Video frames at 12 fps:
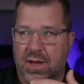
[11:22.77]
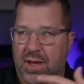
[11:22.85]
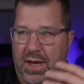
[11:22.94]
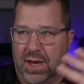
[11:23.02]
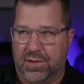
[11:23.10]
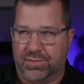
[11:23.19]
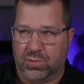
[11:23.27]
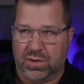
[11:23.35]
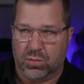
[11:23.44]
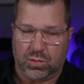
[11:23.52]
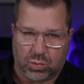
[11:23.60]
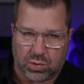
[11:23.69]

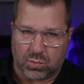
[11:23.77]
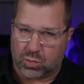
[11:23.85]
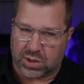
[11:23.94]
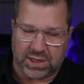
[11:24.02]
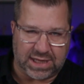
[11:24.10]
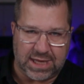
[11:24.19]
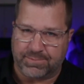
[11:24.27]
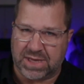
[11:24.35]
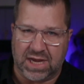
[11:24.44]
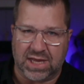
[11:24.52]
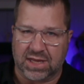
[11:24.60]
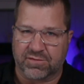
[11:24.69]
We're going to keep
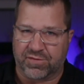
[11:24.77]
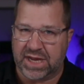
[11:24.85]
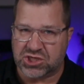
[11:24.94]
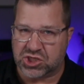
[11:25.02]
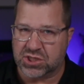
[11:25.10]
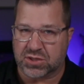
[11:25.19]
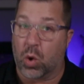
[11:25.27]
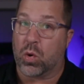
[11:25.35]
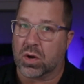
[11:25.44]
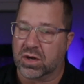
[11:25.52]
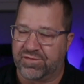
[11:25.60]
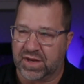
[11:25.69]
getting inflation,
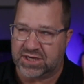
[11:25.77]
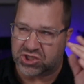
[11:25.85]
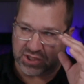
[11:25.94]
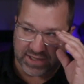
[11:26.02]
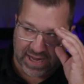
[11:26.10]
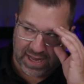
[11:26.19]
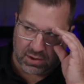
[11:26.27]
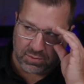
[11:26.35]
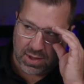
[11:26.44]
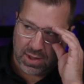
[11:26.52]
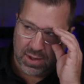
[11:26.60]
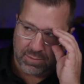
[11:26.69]
core inflation down,
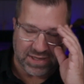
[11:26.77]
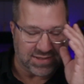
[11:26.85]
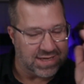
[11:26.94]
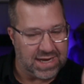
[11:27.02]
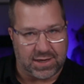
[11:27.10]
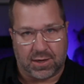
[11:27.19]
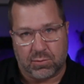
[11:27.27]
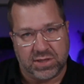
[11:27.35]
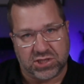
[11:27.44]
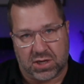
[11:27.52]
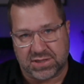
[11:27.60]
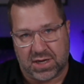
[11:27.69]
but it's not going to
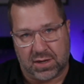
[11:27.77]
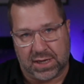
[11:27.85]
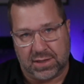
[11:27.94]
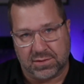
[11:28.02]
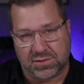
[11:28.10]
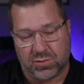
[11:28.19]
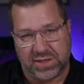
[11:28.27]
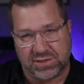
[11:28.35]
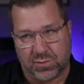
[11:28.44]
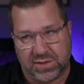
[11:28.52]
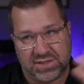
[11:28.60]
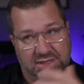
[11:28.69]
reach our target in
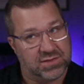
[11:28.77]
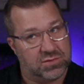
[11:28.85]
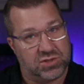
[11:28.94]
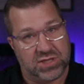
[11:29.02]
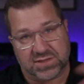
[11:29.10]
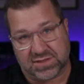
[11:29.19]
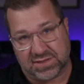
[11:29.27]
2026. So just